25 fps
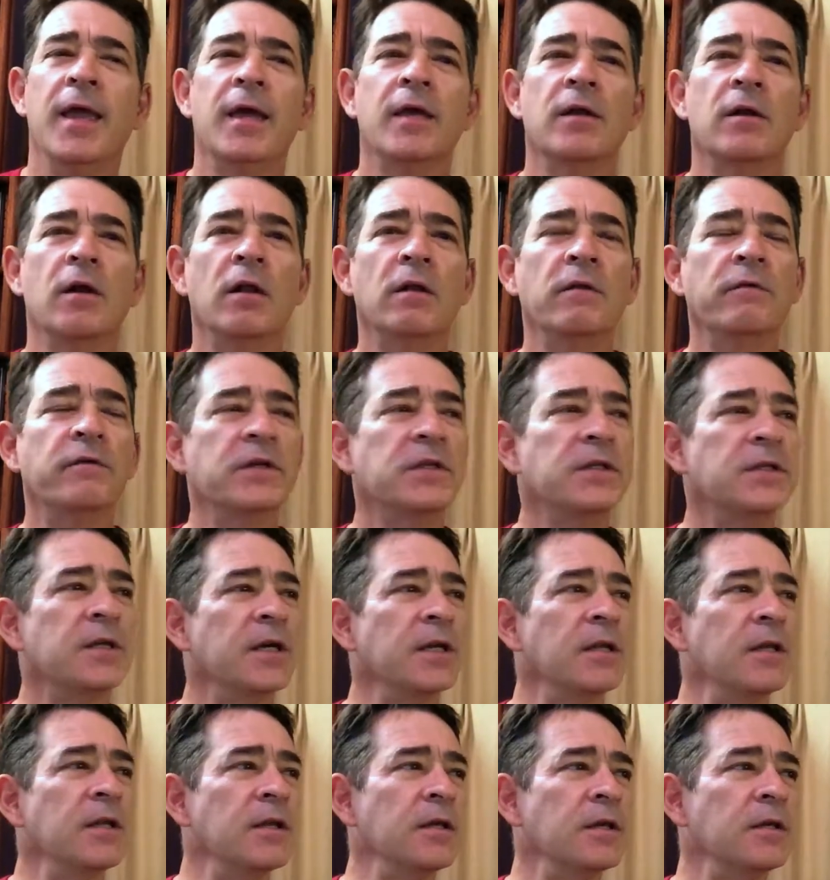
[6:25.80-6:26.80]
and all of a
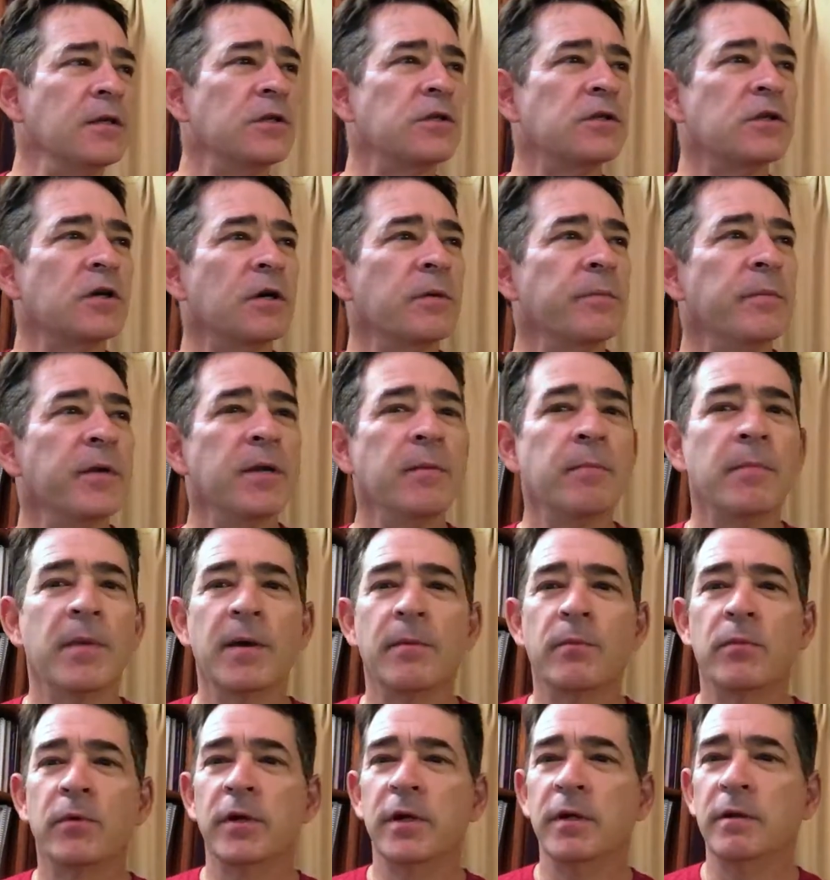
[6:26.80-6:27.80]
sudden, the disturbing
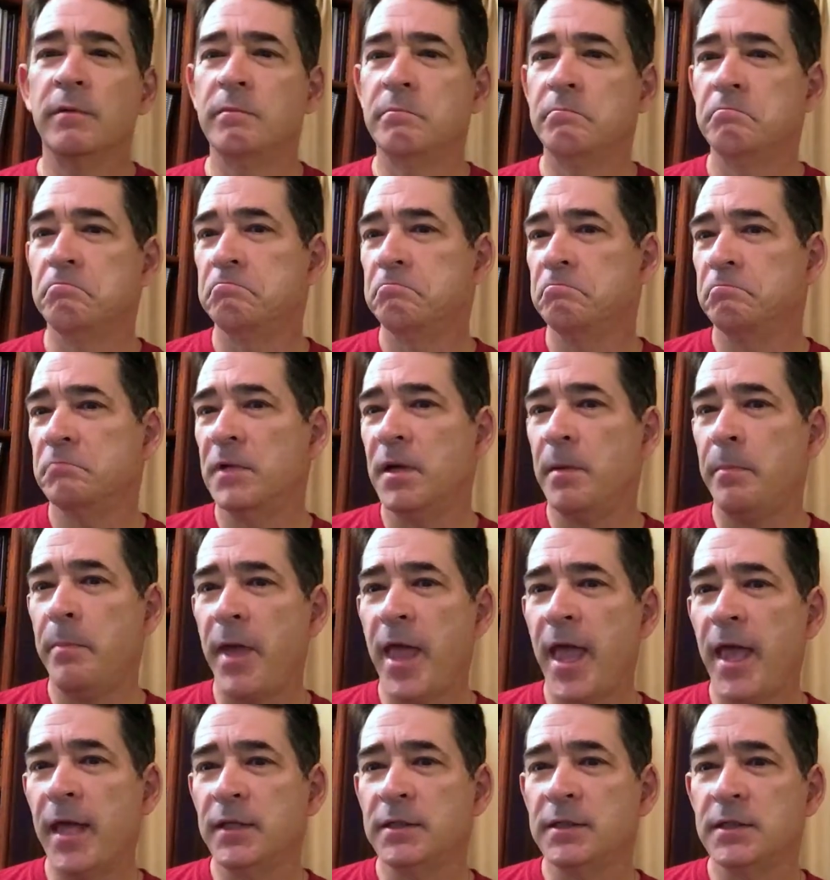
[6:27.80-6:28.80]
memory
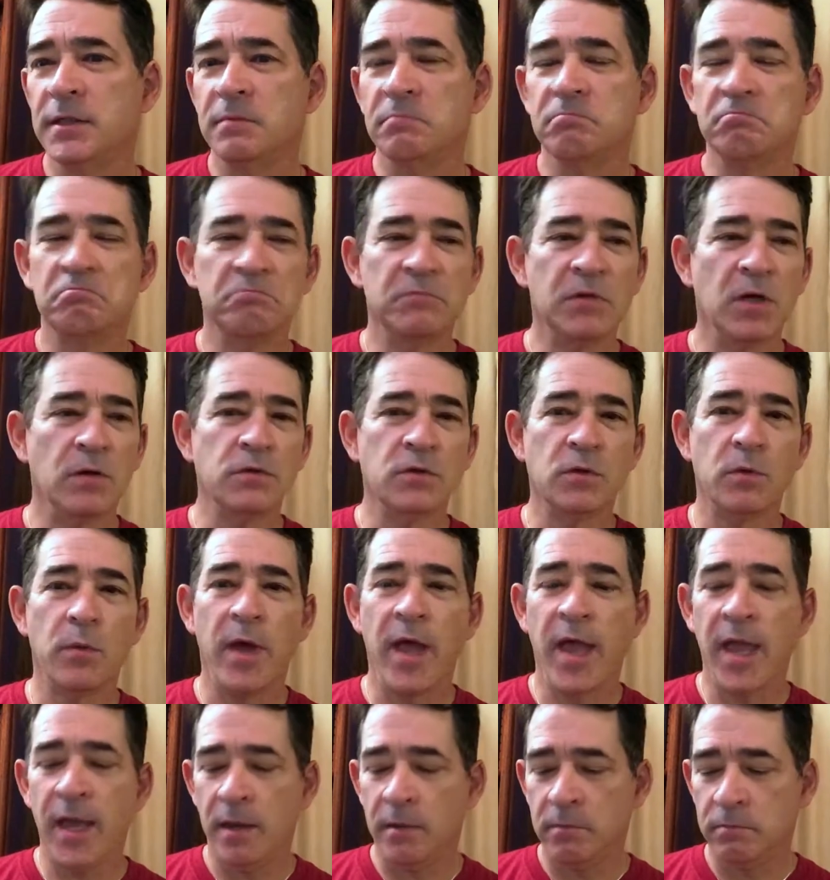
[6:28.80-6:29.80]
abates, goes
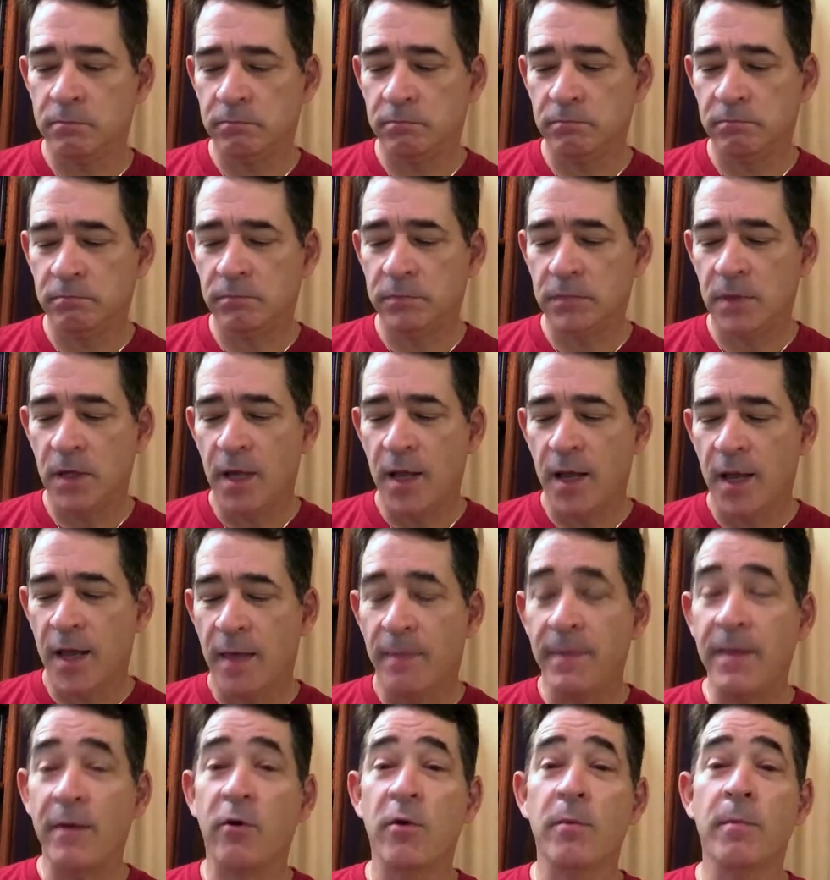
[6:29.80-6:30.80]
away.
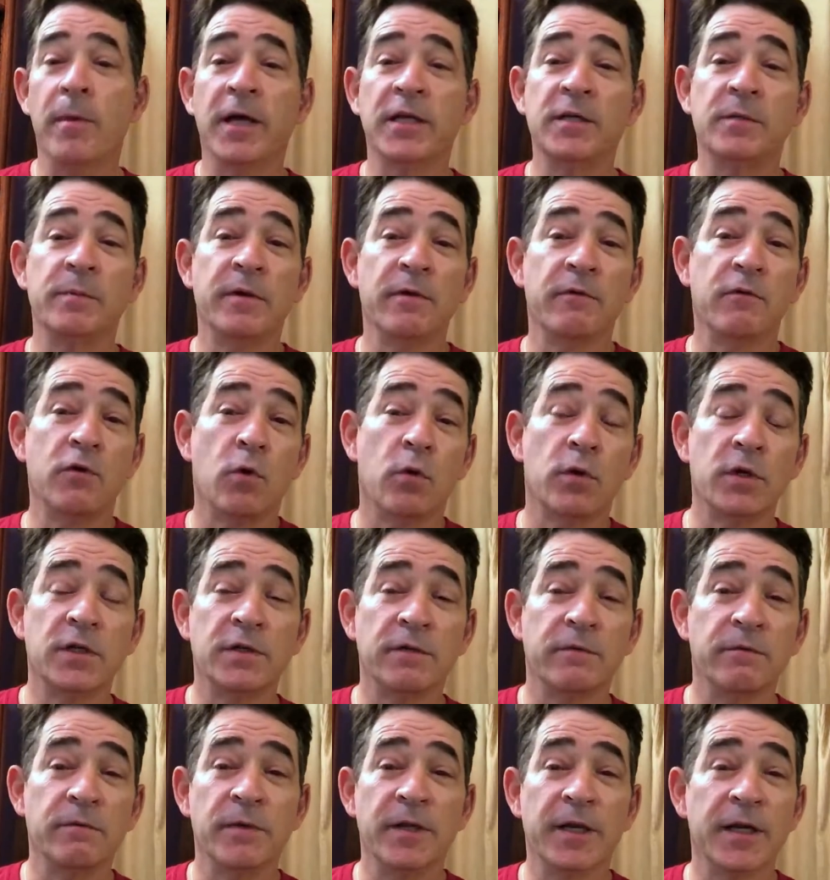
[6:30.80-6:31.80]
And that reminds me, of
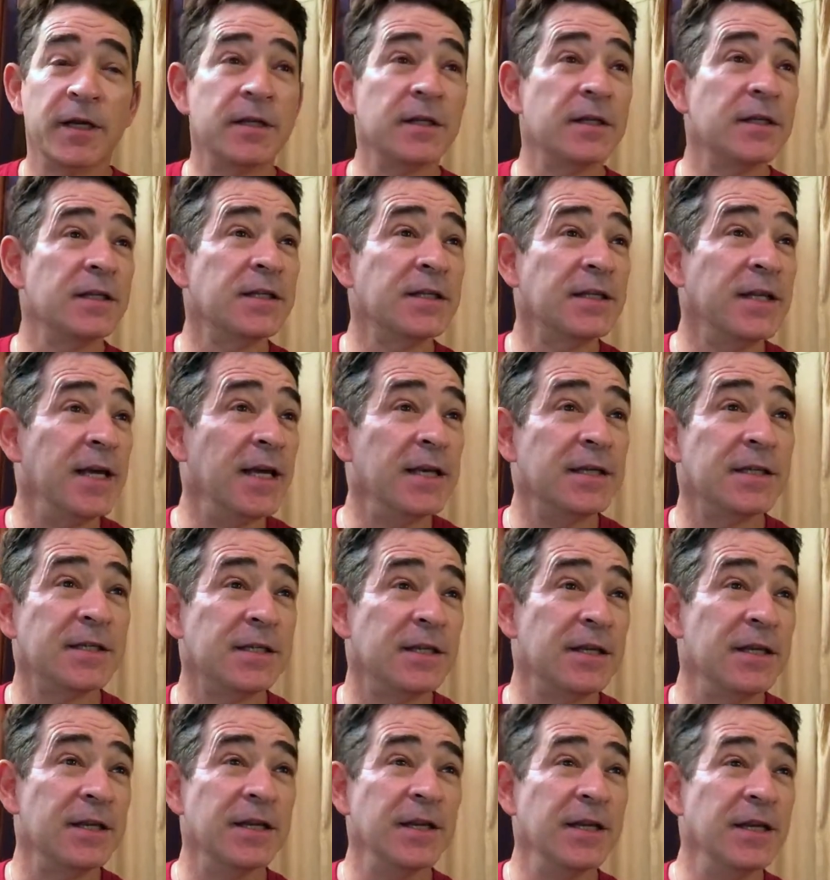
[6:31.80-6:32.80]
course, of Nikola
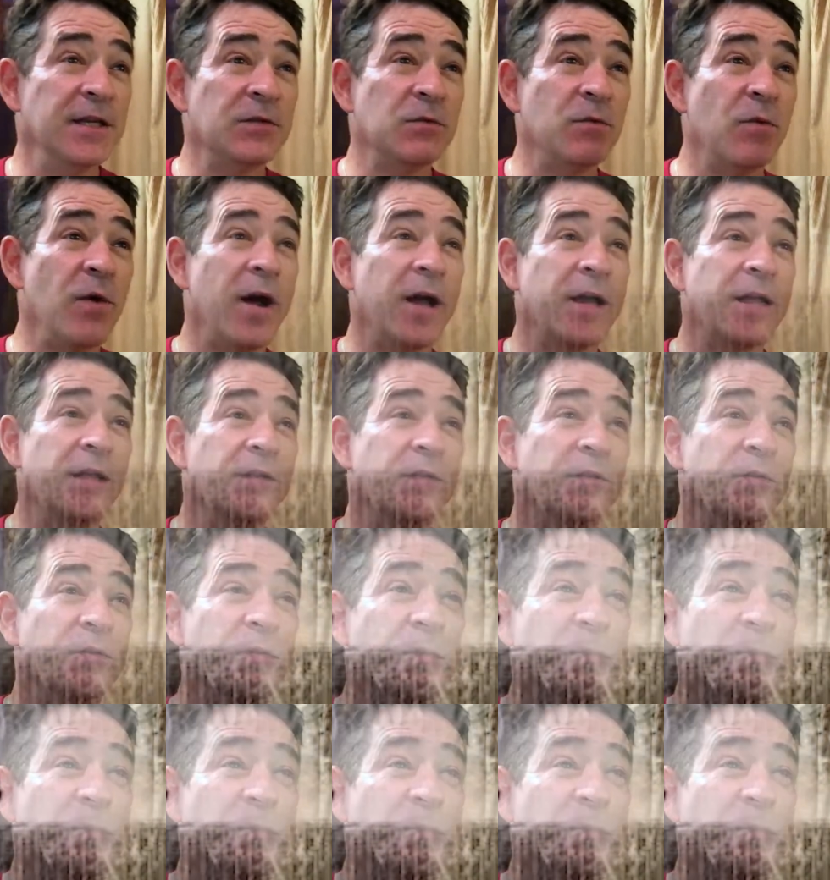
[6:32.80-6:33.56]
Tesla, and he's walking